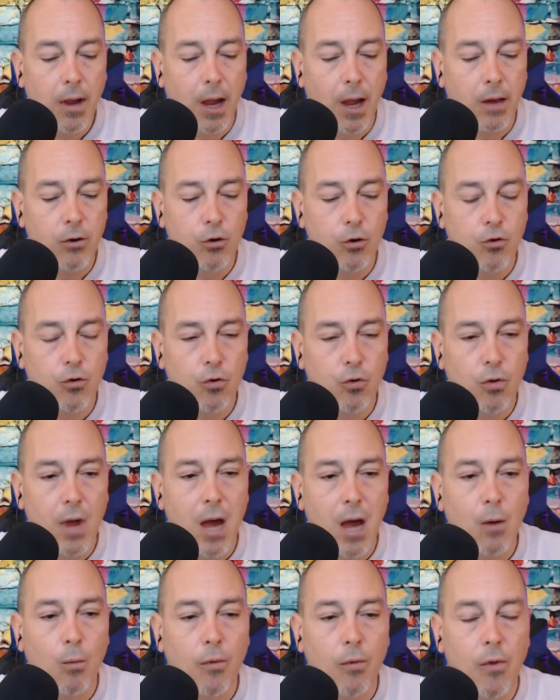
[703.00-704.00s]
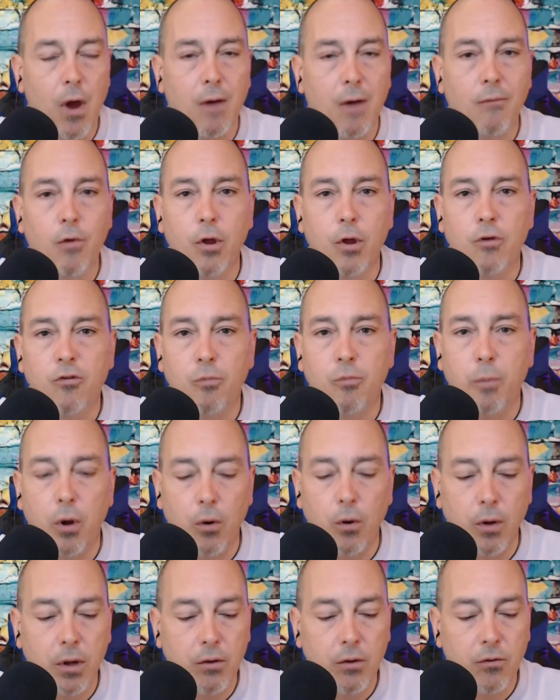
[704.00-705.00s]
and you do that with every
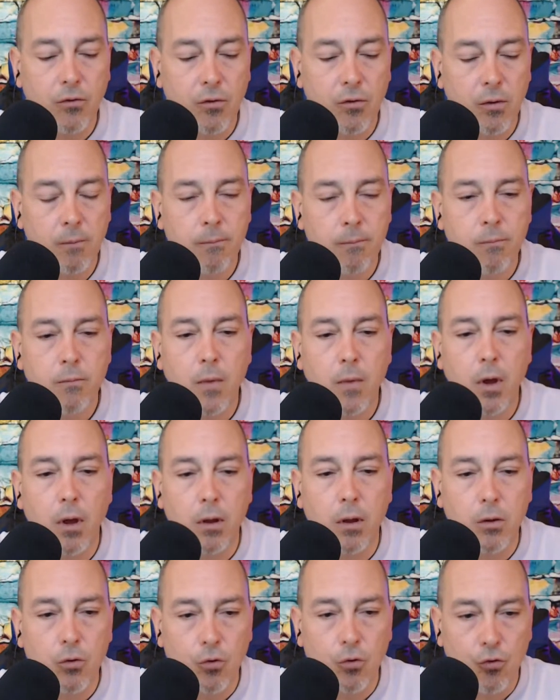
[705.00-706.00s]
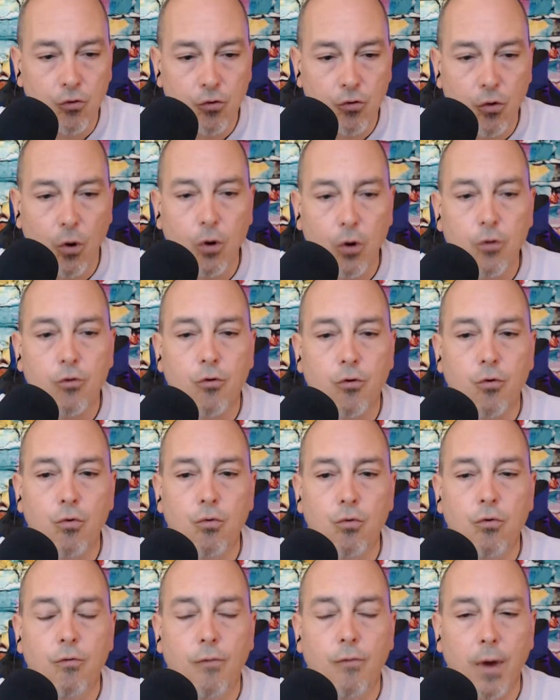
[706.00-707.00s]
experience, you start
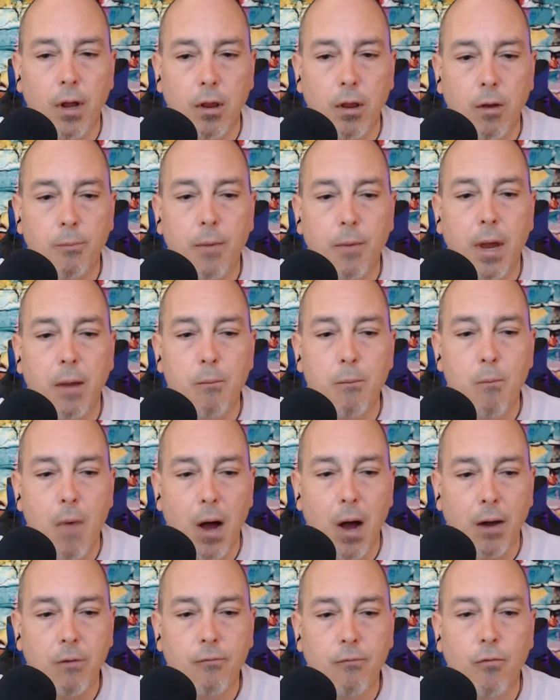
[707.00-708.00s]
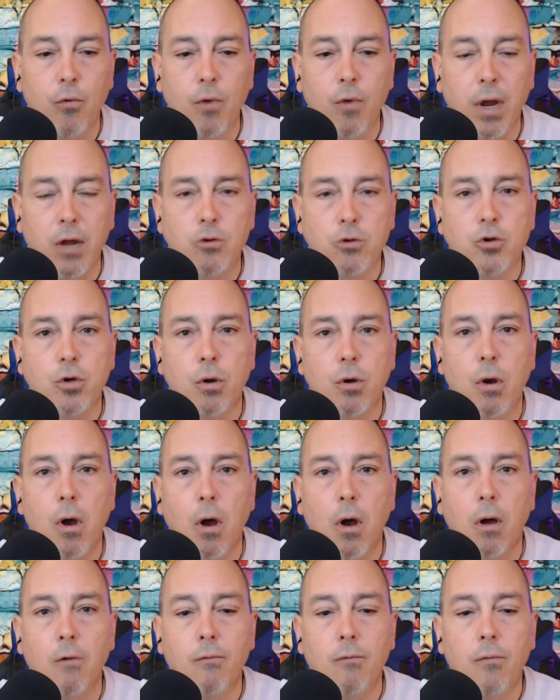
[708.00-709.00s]
to develop a mindful nature
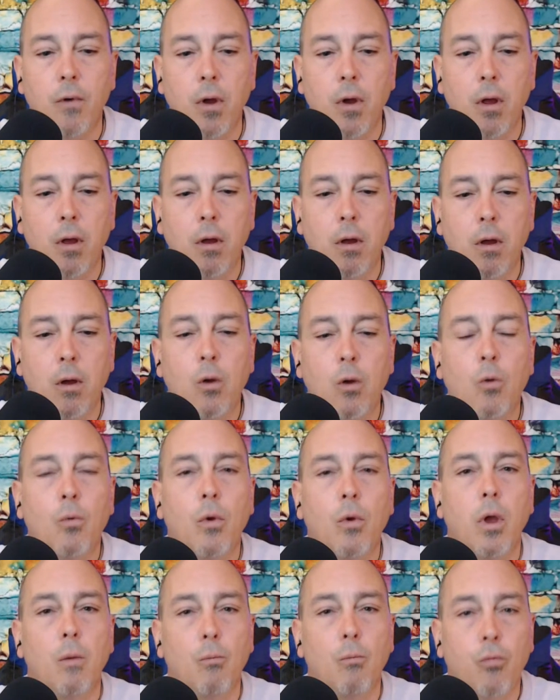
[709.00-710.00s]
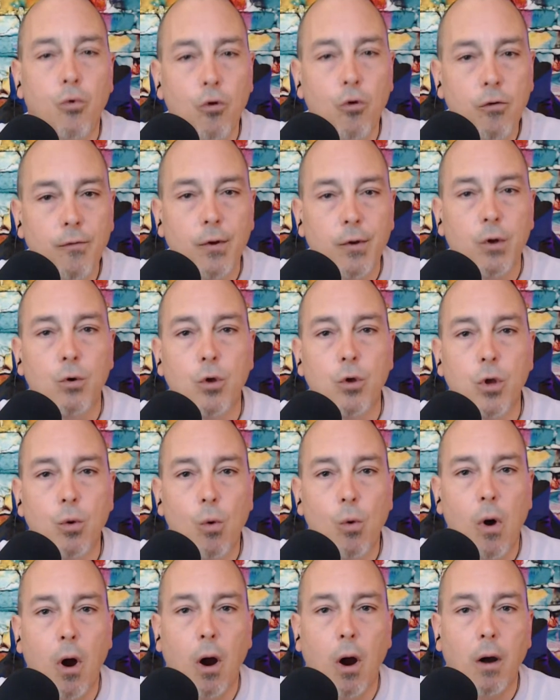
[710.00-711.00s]
of improving who
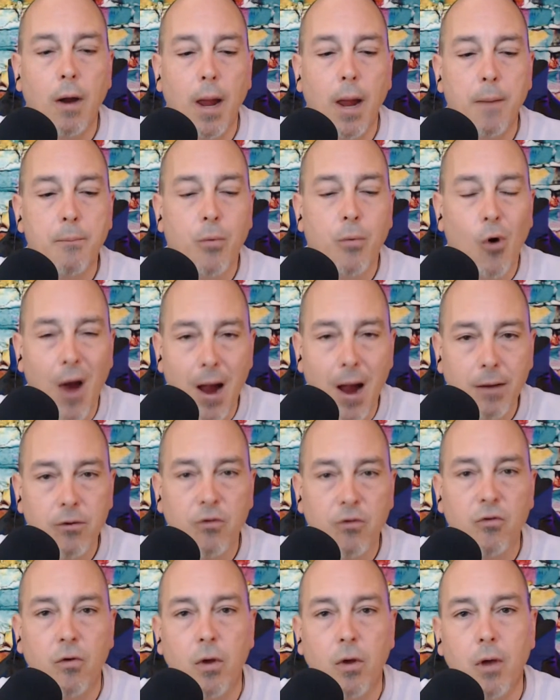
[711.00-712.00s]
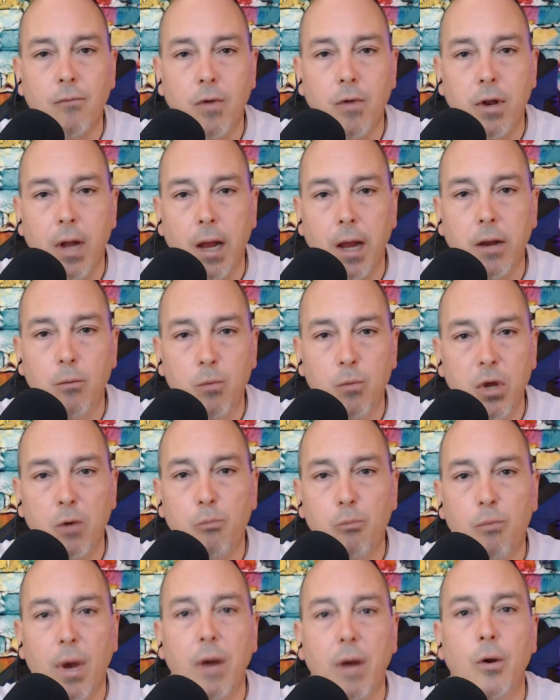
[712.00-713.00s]
you are and practicing every day to be
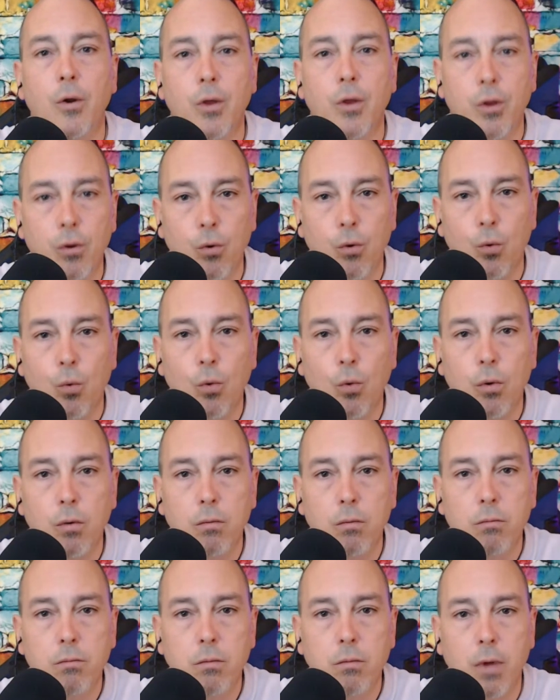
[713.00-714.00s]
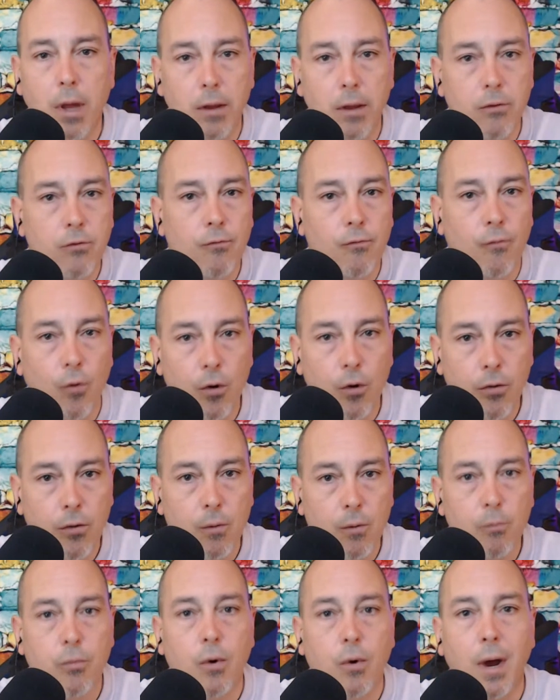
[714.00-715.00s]
a better you. Henceforth,
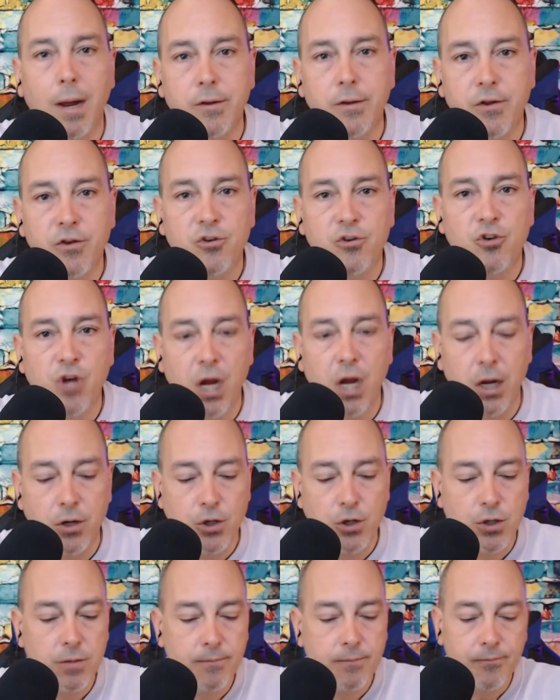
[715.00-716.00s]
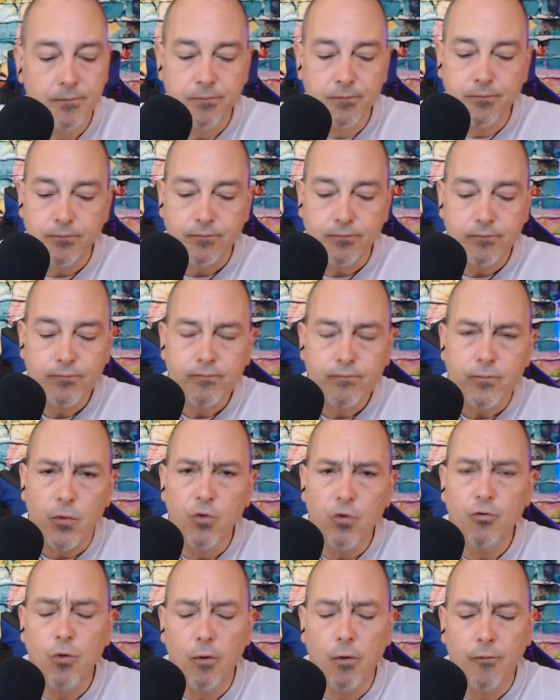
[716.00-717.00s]
practice change.
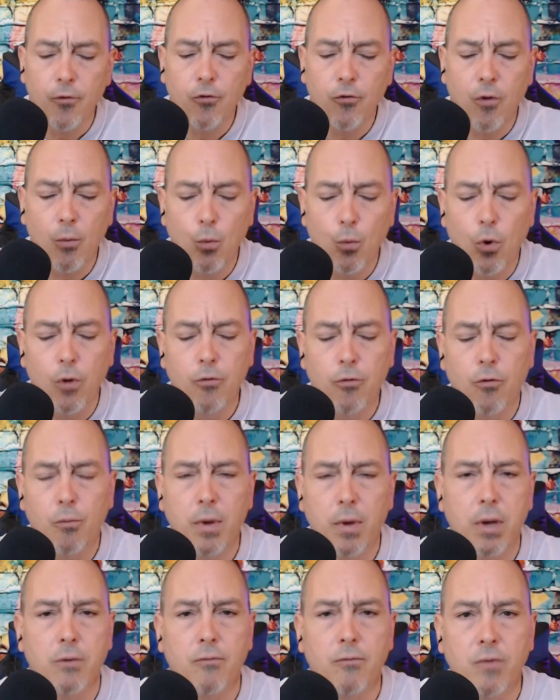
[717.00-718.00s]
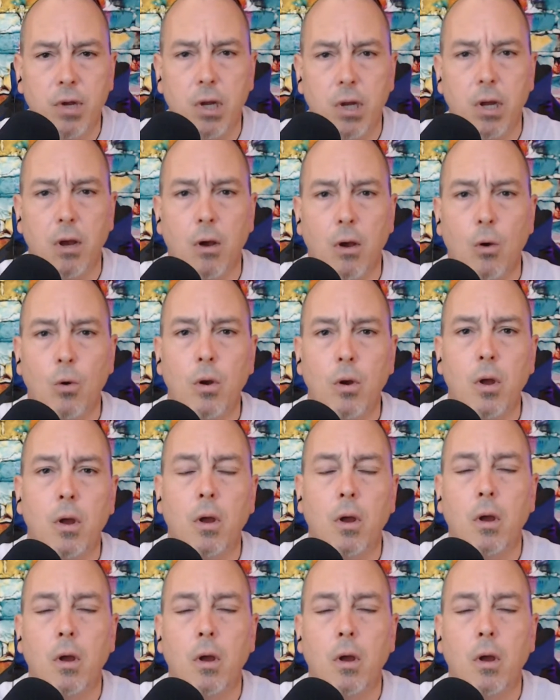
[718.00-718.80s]
So for someone to make a video